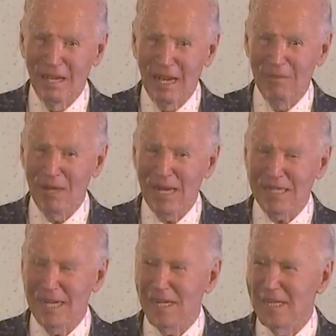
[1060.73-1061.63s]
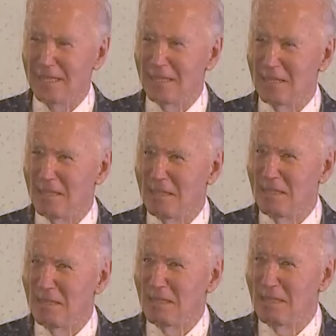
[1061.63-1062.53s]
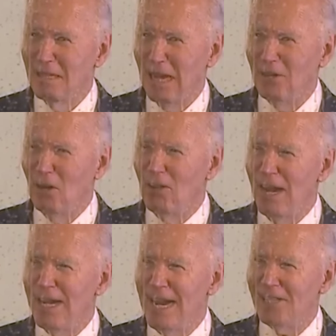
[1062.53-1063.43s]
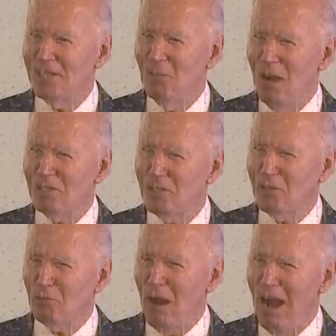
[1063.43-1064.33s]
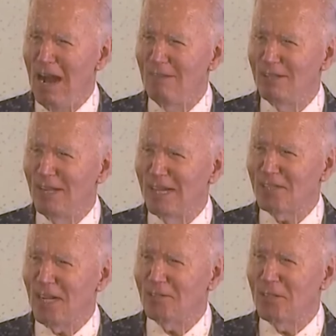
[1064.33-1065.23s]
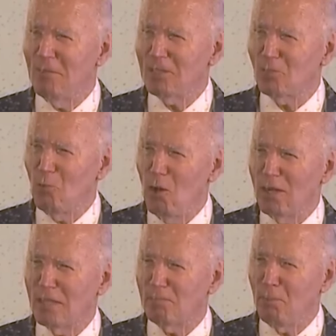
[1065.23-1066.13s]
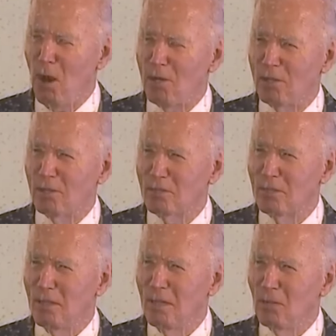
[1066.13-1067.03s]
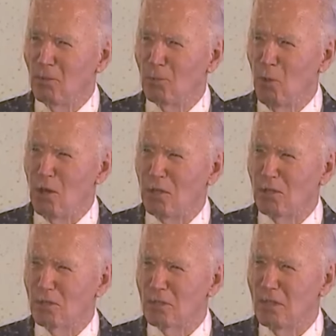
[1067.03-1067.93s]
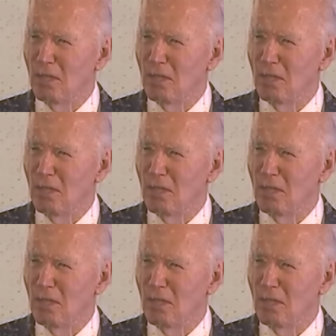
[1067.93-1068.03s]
I'm not kidding. I know that any nation that wants to thrive in the next century must work as partners with workers,